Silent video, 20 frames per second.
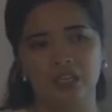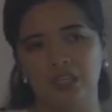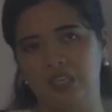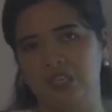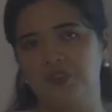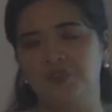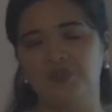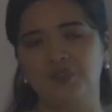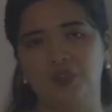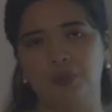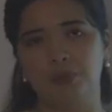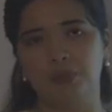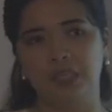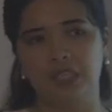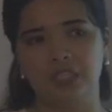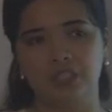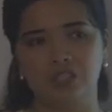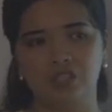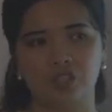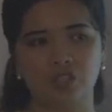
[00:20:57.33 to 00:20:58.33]

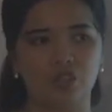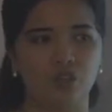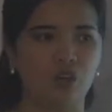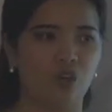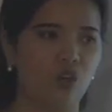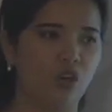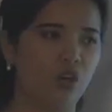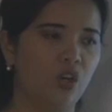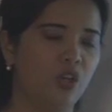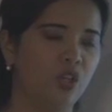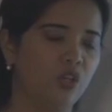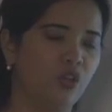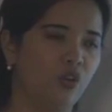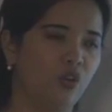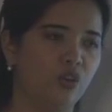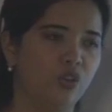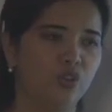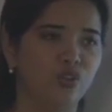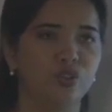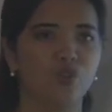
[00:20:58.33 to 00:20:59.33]
information
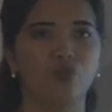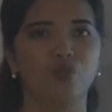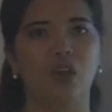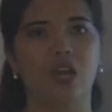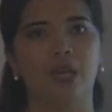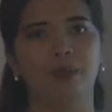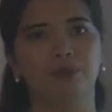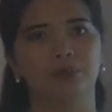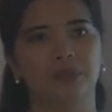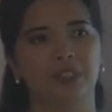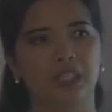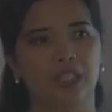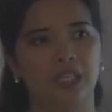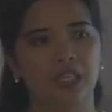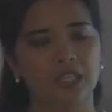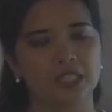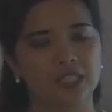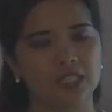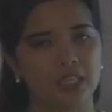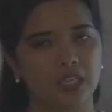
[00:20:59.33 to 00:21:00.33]
or new
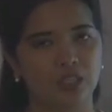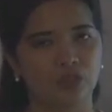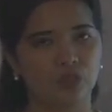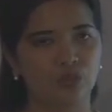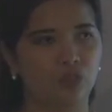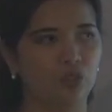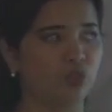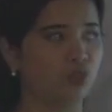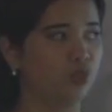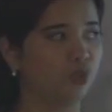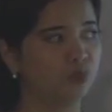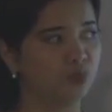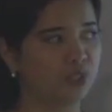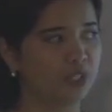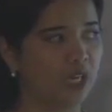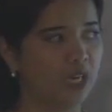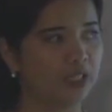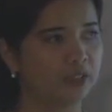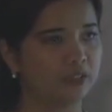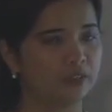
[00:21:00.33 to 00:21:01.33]
updates in your group
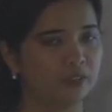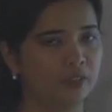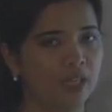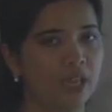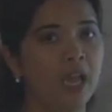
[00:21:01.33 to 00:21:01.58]
chat.